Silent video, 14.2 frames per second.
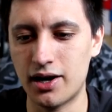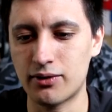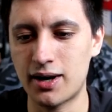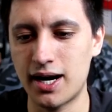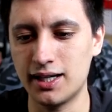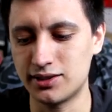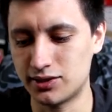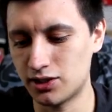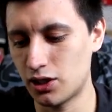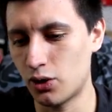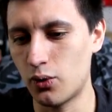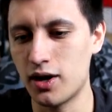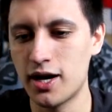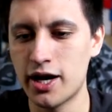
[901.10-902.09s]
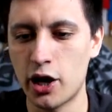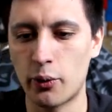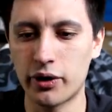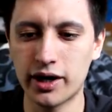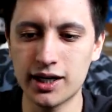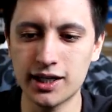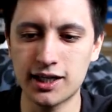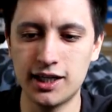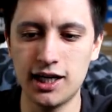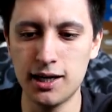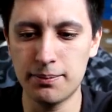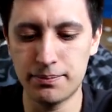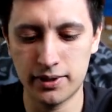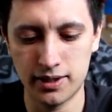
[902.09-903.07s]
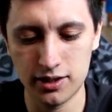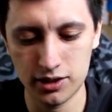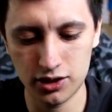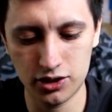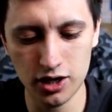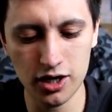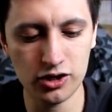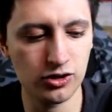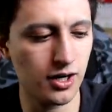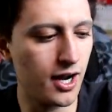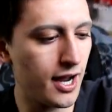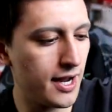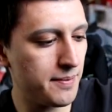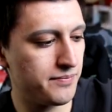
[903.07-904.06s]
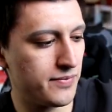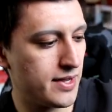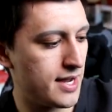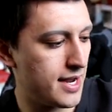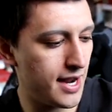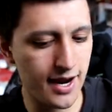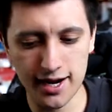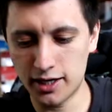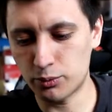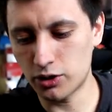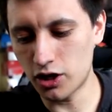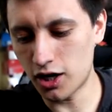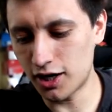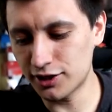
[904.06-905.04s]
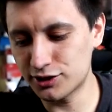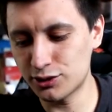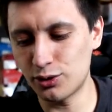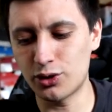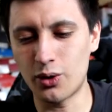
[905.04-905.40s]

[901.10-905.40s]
All right, so we're gonna keep the Darkrai, and we're also